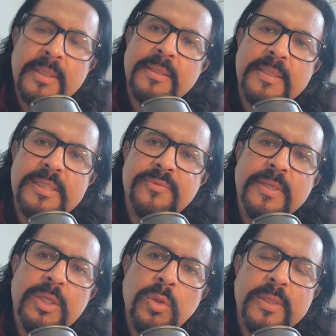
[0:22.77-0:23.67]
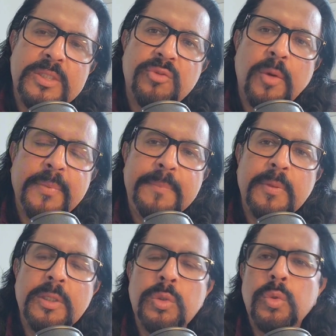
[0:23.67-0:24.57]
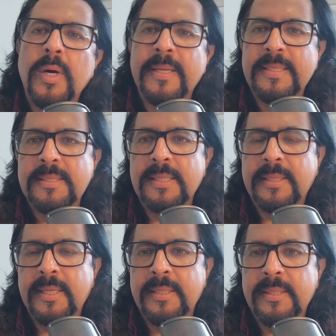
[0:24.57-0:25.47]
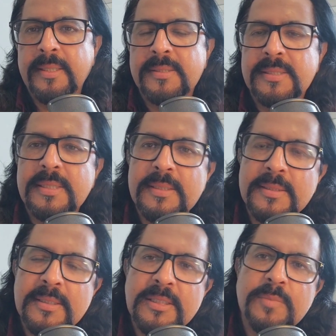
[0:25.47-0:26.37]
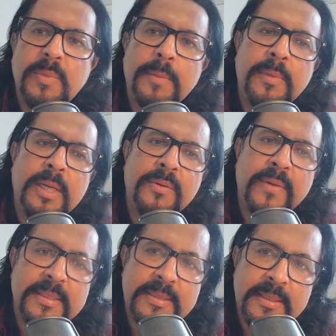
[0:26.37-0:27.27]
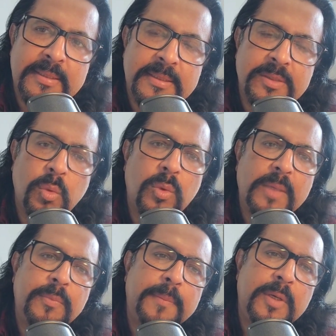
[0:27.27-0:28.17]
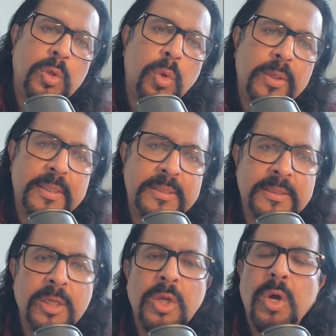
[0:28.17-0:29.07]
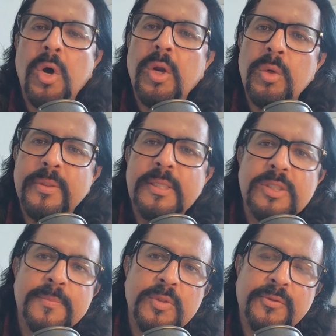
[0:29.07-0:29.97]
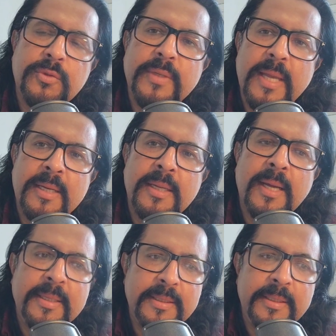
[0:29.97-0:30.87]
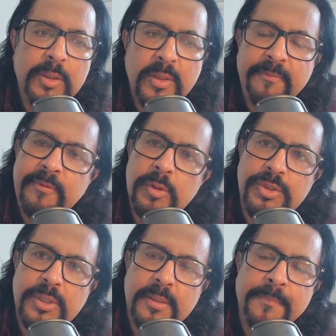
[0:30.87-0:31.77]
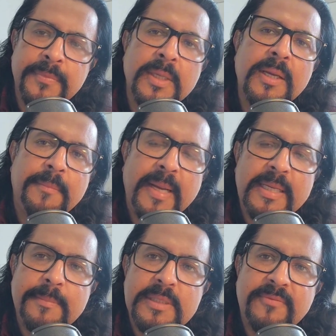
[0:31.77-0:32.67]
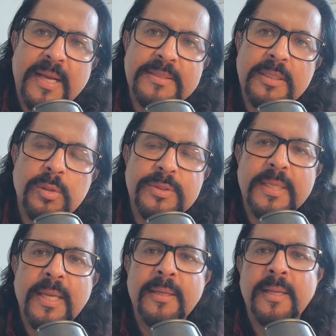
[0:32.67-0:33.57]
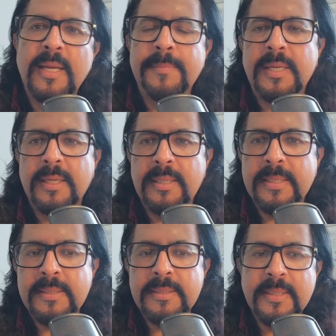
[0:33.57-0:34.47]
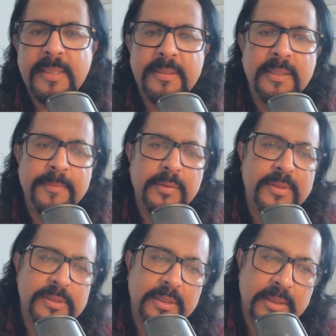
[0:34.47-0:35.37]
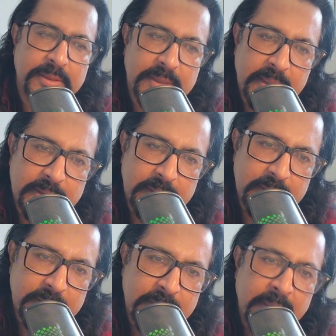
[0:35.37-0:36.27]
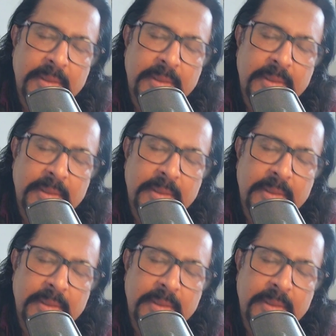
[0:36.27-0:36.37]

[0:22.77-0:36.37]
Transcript: This video is for people who are either Canadian citizens, permanent residents, work permit holders, or looking to move to Canada in the near future. My name is Faisal Hussain and I'm a regulated Canadian immigration consultant,